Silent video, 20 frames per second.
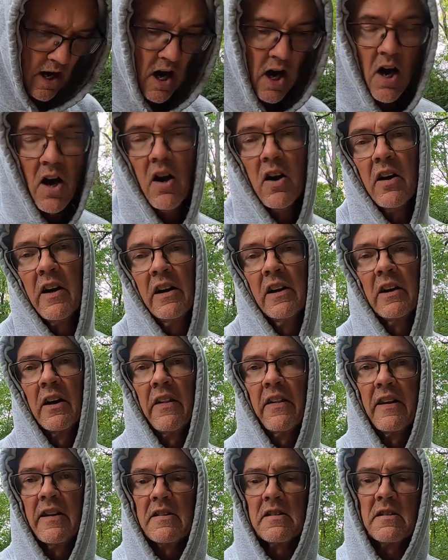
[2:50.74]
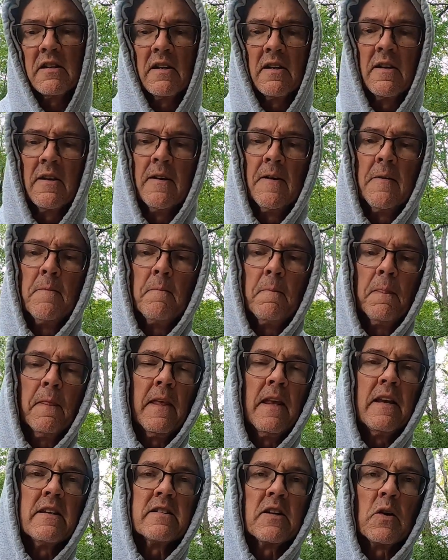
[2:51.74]
Oh, and look at this.
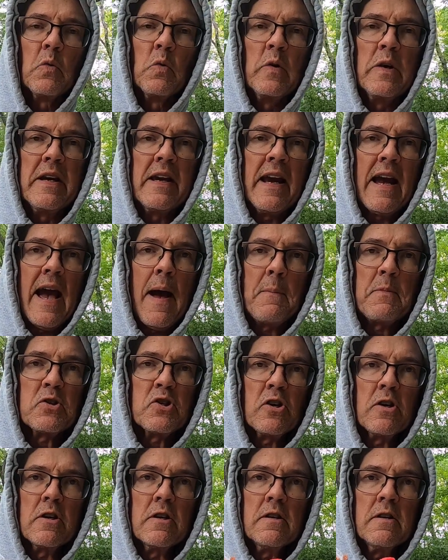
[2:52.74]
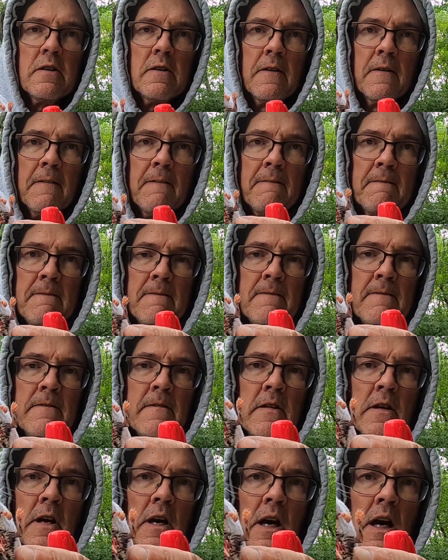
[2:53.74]
He has a recapture.
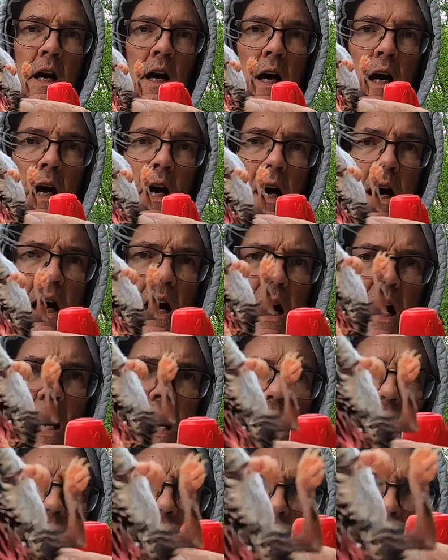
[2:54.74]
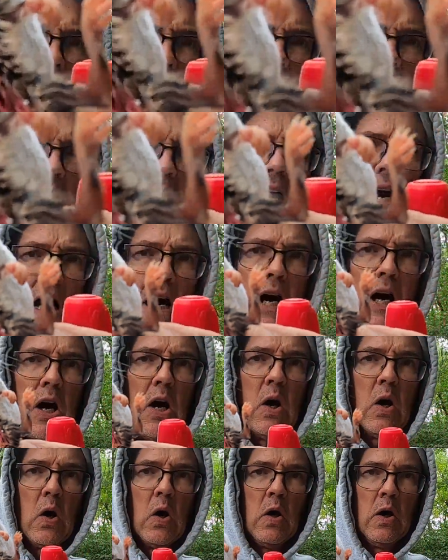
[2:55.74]

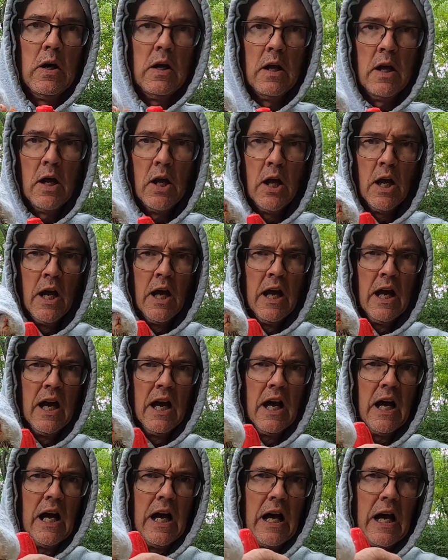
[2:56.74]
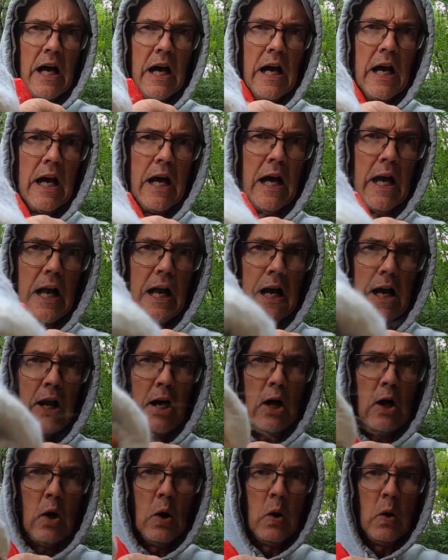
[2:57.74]
Oh!
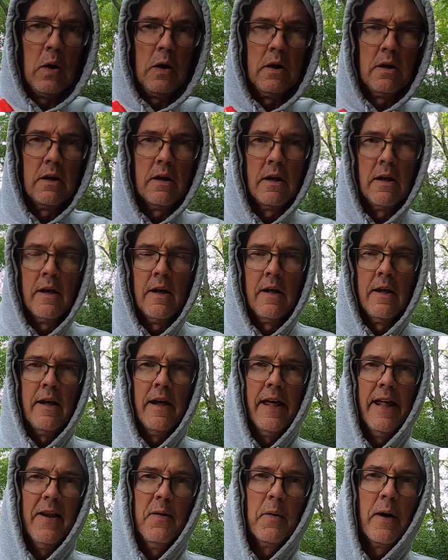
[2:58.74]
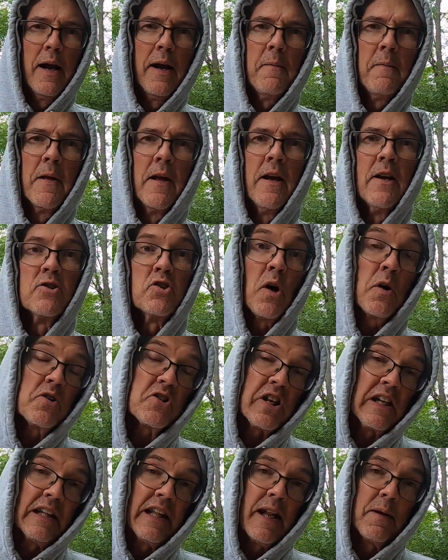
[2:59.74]
Oh! Anyway, so I'm
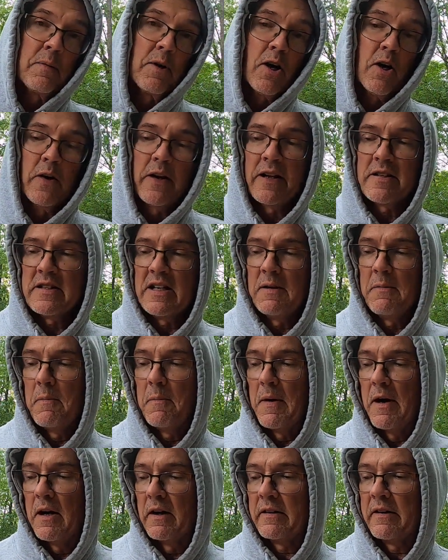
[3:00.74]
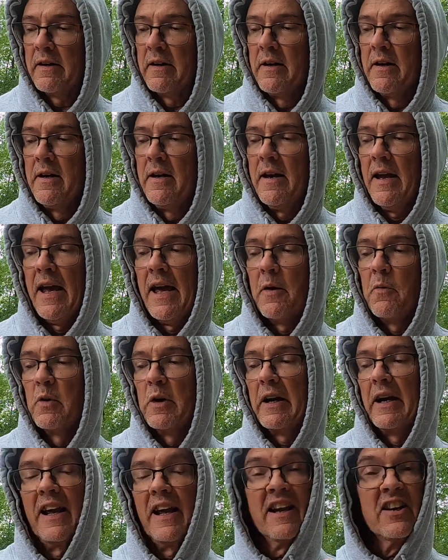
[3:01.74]
just going to let him go. He doesn't need to be marked. And we're
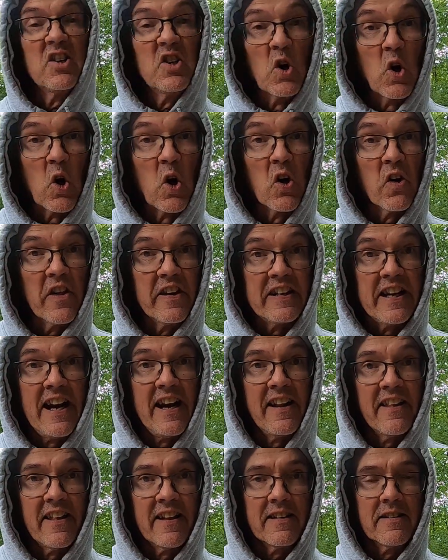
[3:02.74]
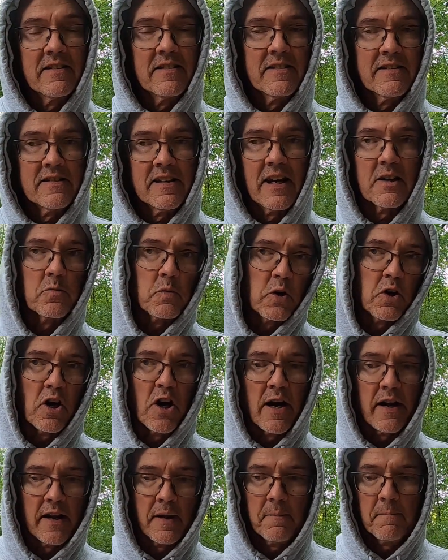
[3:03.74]
to ignore the data that says we
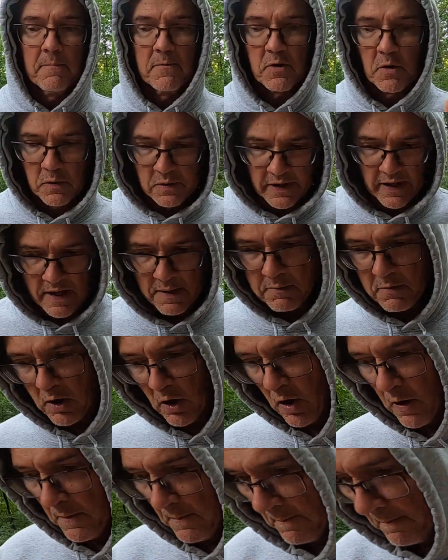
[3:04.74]
caught him. So we'll let him go.